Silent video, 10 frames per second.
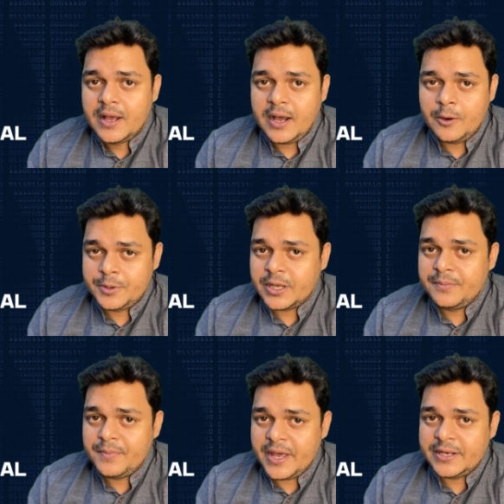how we
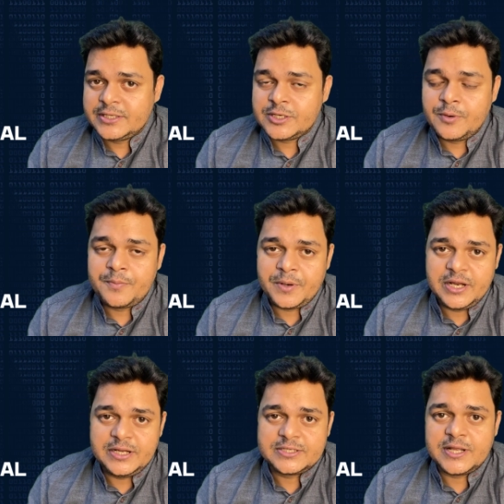can manage our
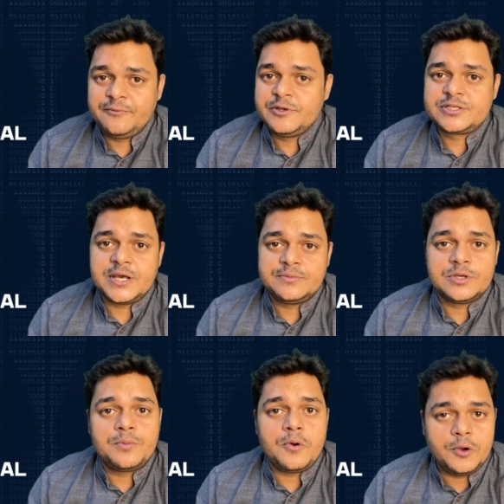playlist and which types
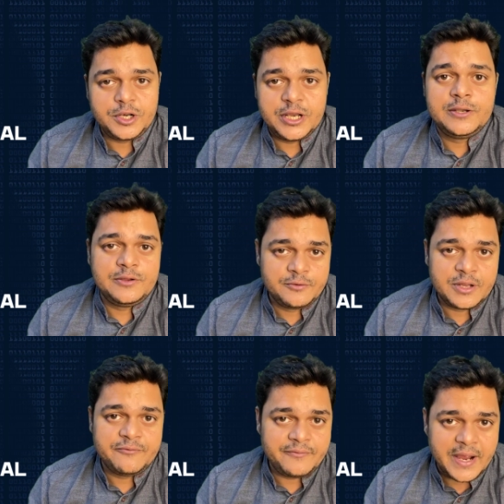of content you
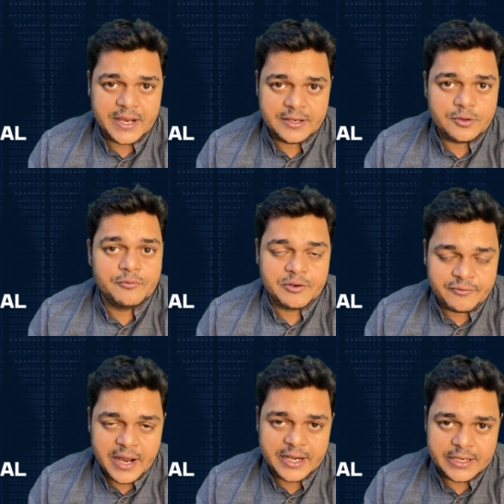can find, you will
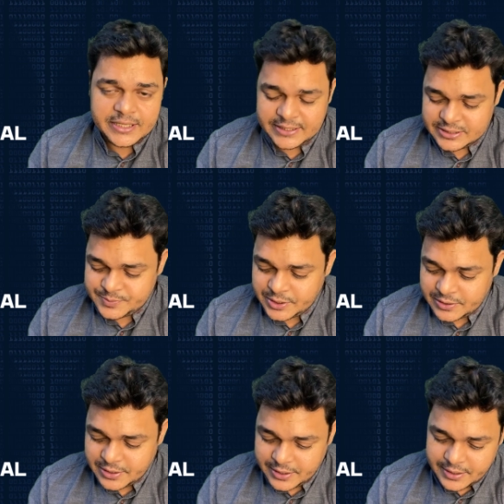find in this
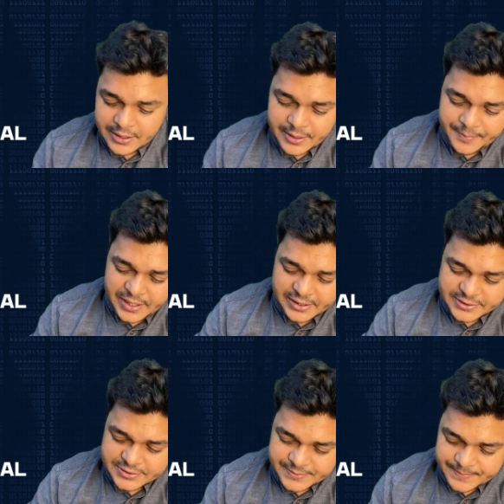particular playlist.